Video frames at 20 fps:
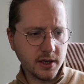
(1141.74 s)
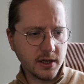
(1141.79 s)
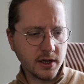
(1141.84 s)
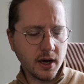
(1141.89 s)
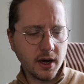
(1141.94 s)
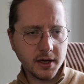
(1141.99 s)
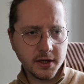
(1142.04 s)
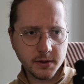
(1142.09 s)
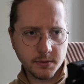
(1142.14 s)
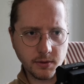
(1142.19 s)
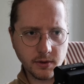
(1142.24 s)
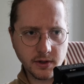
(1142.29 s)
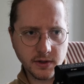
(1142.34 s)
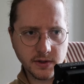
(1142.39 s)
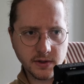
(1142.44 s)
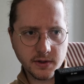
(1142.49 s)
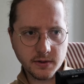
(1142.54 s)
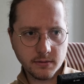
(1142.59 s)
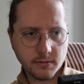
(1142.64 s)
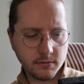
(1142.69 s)
nice, but
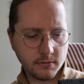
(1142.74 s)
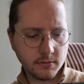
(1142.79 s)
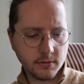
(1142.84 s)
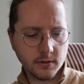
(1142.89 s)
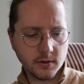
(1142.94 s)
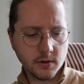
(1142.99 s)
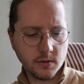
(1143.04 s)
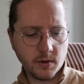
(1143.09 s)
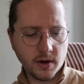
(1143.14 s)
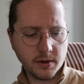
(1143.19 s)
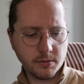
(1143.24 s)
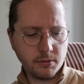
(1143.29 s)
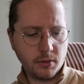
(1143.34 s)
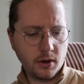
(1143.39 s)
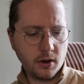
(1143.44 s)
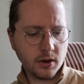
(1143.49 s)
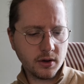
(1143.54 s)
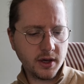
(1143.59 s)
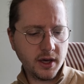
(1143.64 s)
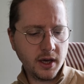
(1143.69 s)
it's quite
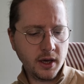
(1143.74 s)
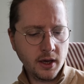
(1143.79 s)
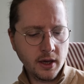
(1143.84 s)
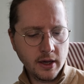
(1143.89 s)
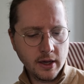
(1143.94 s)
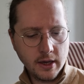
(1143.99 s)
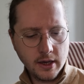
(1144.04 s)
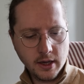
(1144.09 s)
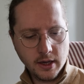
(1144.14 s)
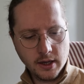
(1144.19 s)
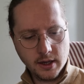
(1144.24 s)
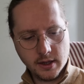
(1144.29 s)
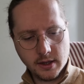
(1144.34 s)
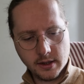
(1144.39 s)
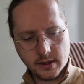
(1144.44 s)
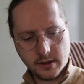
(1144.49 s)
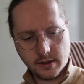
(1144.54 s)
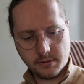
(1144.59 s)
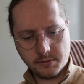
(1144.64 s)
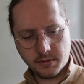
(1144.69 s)
bulky
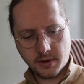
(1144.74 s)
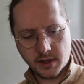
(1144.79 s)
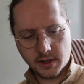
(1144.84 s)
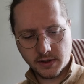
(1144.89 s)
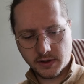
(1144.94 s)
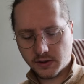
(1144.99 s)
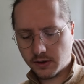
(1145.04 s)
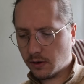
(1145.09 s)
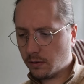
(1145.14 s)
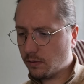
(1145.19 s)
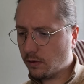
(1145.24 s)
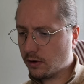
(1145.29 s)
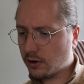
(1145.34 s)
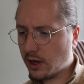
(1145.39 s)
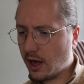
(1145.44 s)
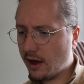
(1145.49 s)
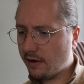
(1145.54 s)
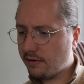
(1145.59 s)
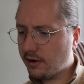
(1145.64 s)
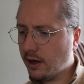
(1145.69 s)
and somewhat
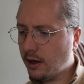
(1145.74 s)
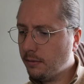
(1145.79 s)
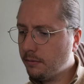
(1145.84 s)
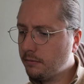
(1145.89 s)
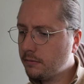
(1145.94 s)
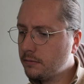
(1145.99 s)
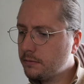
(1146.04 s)
heavy.